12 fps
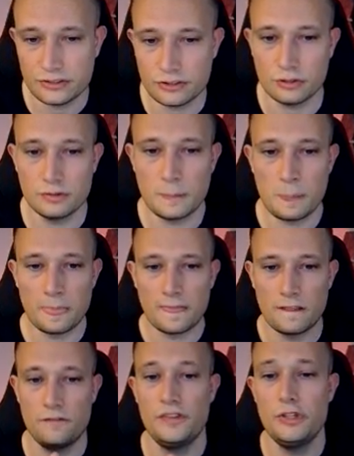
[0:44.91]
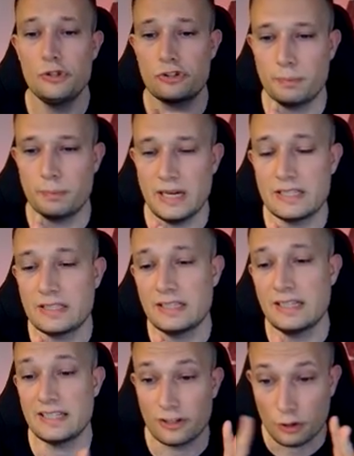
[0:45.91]
So future pacing
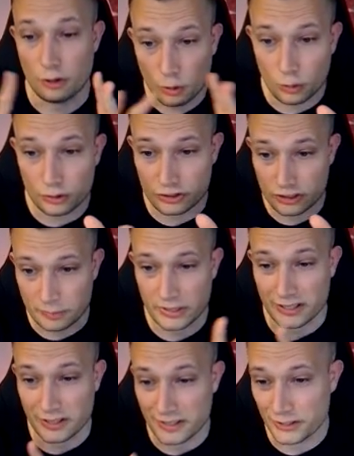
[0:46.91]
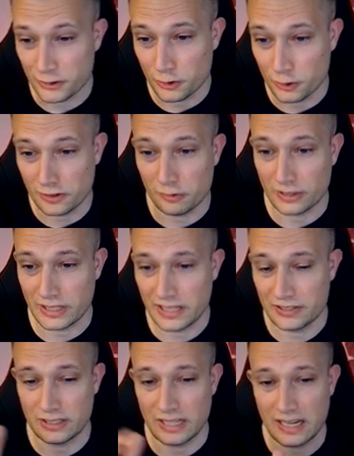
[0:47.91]
is a whole subject on its own, and we'll get
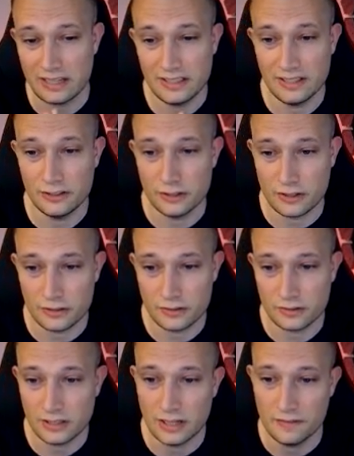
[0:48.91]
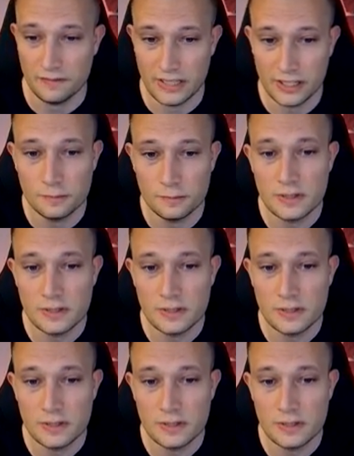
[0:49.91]
into that in another video.